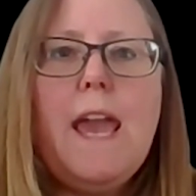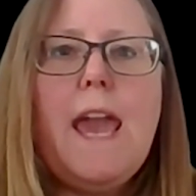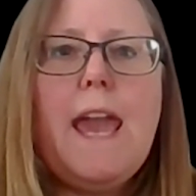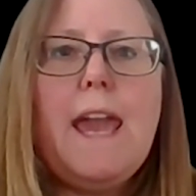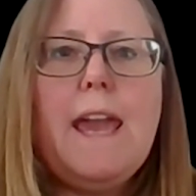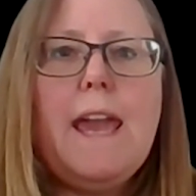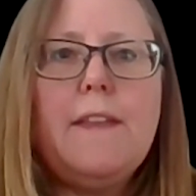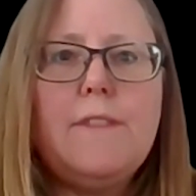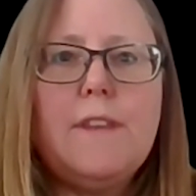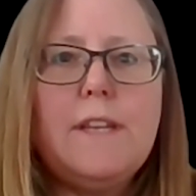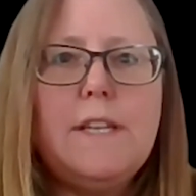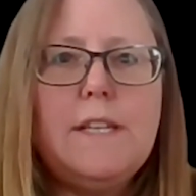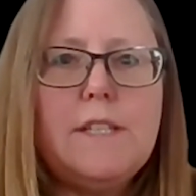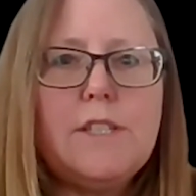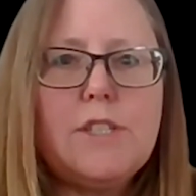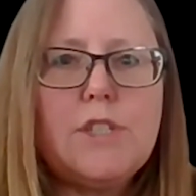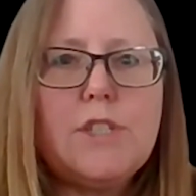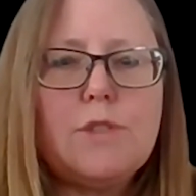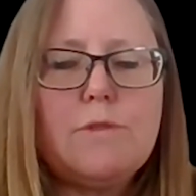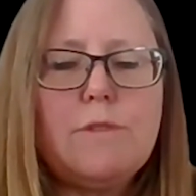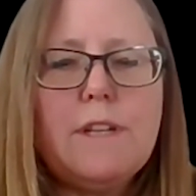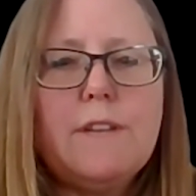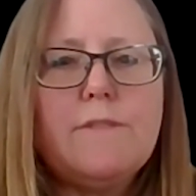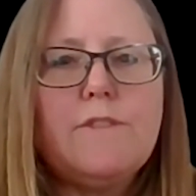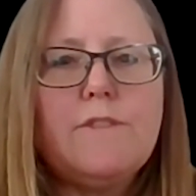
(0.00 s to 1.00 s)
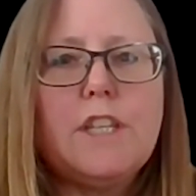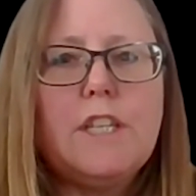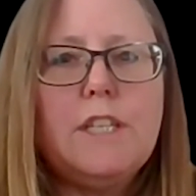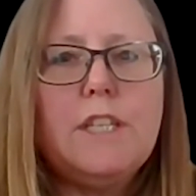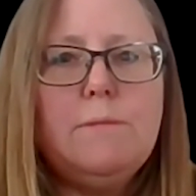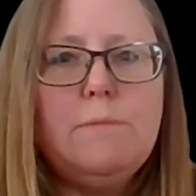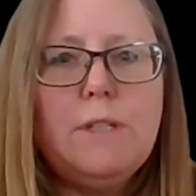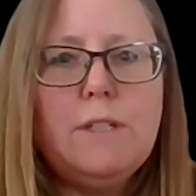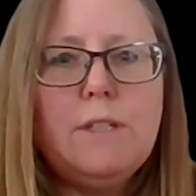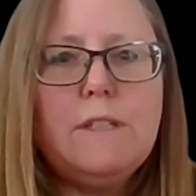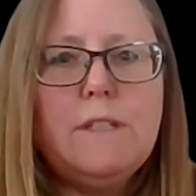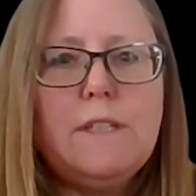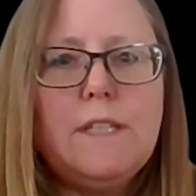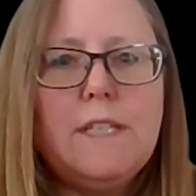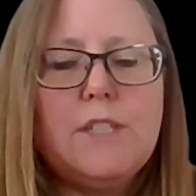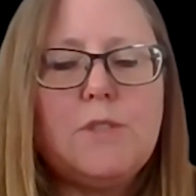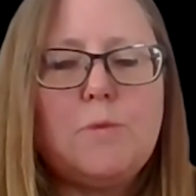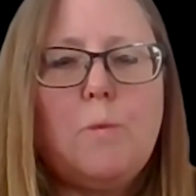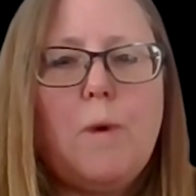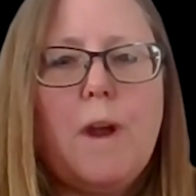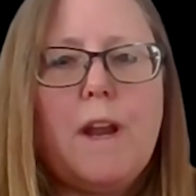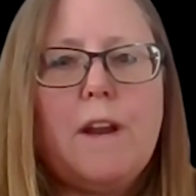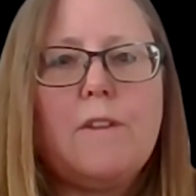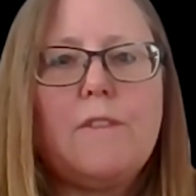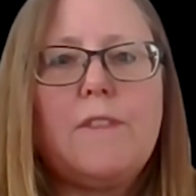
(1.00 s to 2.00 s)
and the history of the
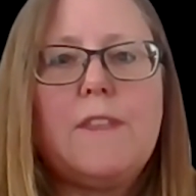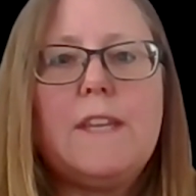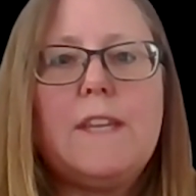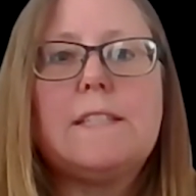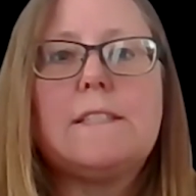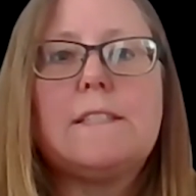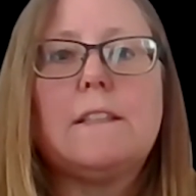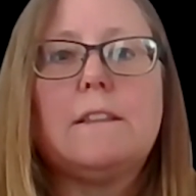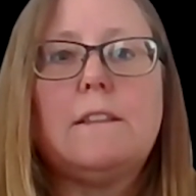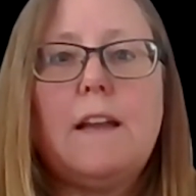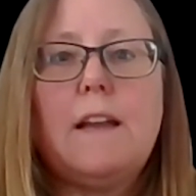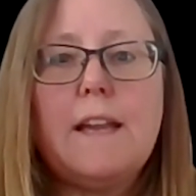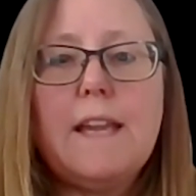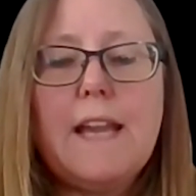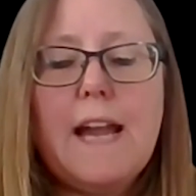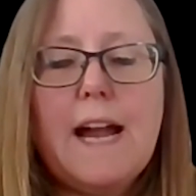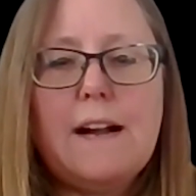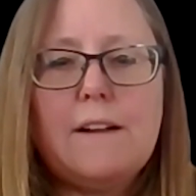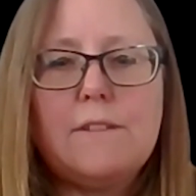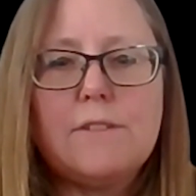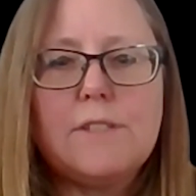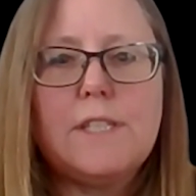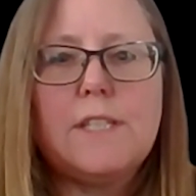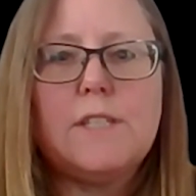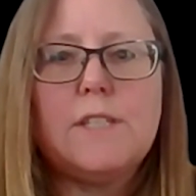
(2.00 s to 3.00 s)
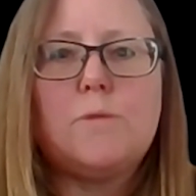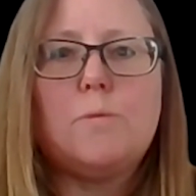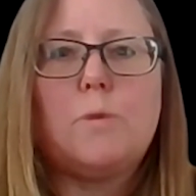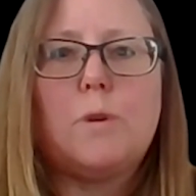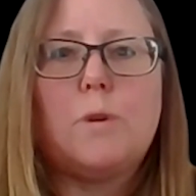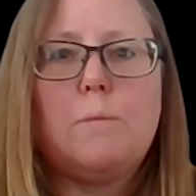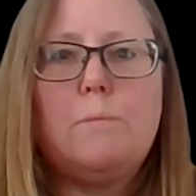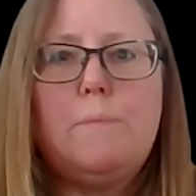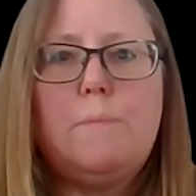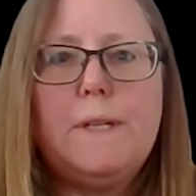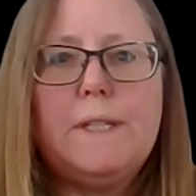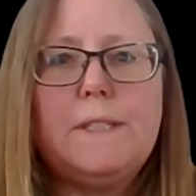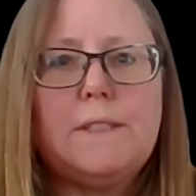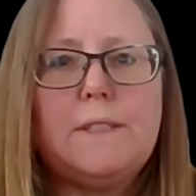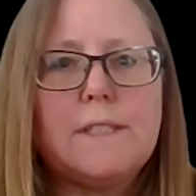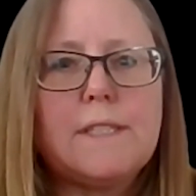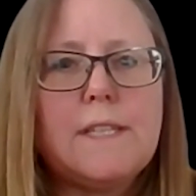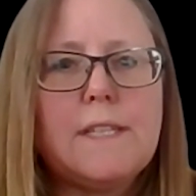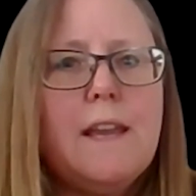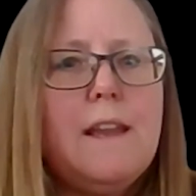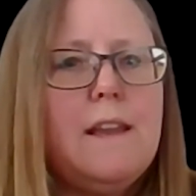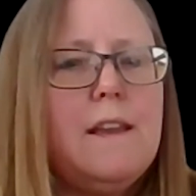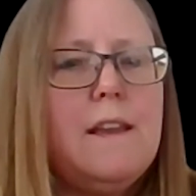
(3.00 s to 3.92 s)
communities where these lighthouses were built.